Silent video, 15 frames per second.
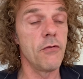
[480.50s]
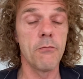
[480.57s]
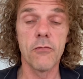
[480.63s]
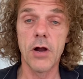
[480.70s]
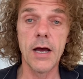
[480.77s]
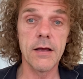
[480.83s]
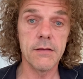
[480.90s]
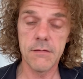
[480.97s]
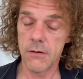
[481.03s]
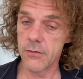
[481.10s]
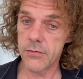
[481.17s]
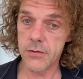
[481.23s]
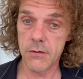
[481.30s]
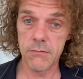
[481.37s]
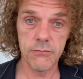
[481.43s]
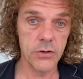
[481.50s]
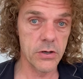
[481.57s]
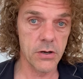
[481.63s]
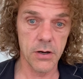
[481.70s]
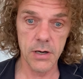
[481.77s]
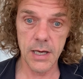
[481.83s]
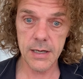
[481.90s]
I'm right, also,
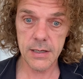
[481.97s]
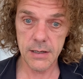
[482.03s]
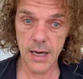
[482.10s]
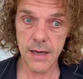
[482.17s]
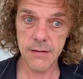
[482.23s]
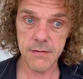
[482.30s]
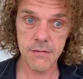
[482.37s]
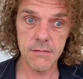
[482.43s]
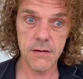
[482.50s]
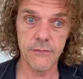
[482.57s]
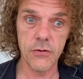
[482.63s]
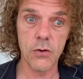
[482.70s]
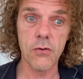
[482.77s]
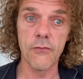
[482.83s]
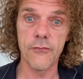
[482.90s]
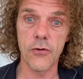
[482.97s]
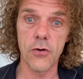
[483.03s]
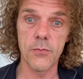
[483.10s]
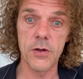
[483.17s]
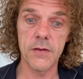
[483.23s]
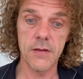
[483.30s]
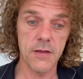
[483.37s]
nice if you
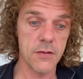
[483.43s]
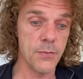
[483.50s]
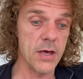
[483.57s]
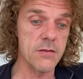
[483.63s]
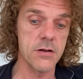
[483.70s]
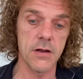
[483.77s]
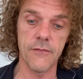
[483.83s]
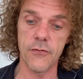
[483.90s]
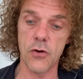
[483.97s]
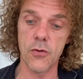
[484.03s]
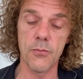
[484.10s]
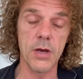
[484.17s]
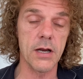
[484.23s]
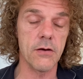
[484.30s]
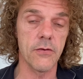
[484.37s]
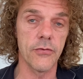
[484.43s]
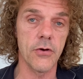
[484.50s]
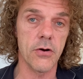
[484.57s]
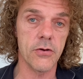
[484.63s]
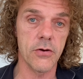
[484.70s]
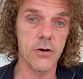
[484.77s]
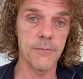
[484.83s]
confirm it, especially if you're a medical
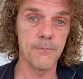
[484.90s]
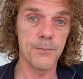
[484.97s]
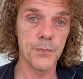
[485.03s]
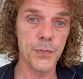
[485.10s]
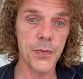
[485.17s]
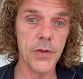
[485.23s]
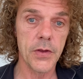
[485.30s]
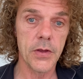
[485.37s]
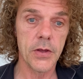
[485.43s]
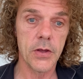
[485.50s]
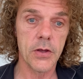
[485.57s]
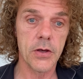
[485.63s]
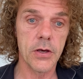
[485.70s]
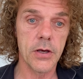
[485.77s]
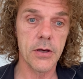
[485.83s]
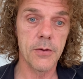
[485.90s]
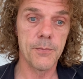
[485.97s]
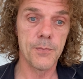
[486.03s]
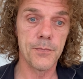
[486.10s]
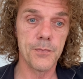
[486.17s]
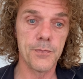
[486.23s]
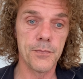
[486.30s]
doctor.
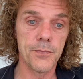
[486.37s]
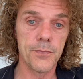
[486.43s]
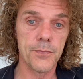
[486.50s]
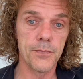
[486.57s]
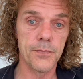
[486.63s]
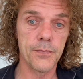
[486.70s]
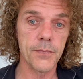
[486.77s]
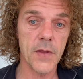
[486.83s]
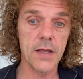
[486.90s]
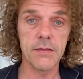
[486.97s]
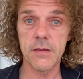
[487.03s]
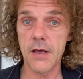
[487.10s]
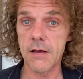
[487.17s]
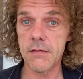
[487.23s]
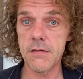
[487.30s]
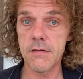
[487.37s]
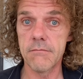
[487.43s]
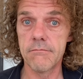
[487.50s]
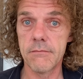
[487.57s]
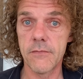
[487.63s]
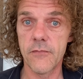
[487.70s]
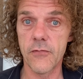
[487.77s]
And thanks
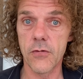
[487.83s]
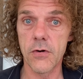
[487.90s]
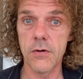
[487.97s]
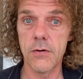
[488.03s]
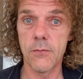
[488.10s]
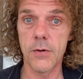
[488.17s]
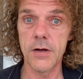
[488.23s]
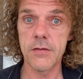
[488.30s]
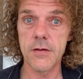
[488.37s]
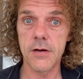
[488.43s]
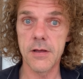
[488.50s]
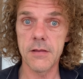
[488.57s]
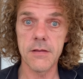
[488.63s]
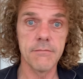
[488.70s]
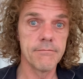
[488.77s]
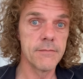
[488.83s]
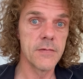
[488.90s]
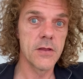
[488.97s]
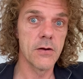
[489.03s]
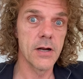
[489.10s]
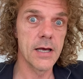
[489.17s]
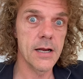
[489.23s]
for watching this.
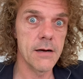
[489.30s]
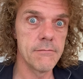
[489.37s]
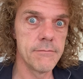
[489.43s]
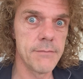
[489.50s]
See you later.